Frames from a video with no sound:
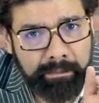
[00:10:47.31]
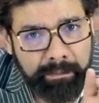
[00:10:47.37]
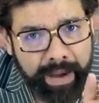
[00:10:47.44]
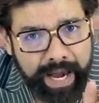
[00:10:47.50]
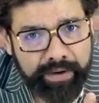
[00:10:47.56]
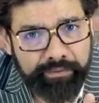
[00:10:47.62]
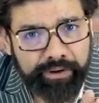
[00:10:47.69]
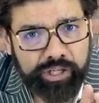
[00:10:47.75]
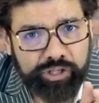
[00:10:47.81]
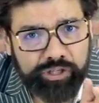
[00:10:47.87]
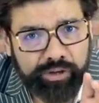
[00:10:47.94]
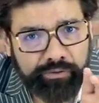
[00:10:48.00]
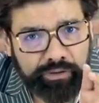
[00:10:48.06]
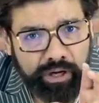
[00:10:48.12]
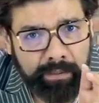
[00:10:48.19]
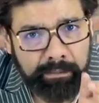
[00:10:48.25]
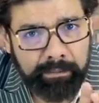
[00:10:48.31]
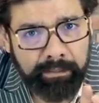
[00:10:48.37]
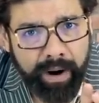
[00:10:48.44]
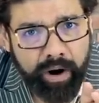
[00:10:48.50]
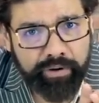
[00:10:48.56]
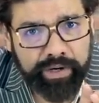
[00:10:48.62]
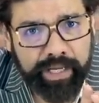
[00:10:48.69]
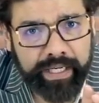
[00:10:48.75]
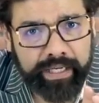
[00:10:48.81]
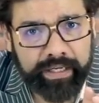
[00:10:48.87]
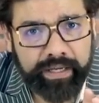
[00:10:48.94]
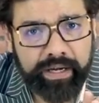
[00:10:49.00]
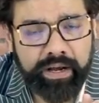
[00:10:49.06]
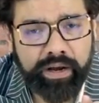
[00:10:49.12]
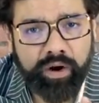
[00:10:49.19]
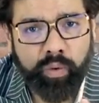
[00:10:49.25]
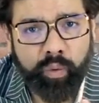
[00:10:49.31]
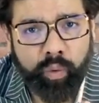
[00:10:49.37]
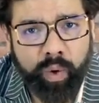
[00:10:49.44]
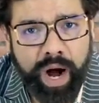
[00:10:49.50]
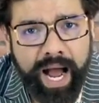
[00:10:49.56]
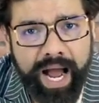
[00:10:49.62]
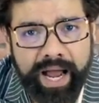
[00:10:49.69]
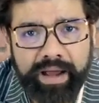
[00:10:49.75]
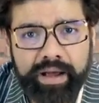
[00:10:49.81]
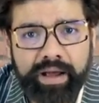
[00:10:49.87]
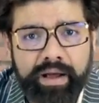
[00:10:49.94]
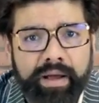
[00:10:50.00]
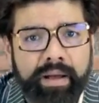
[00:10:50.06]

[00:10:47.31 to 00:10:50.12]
benefits of compounding. Why?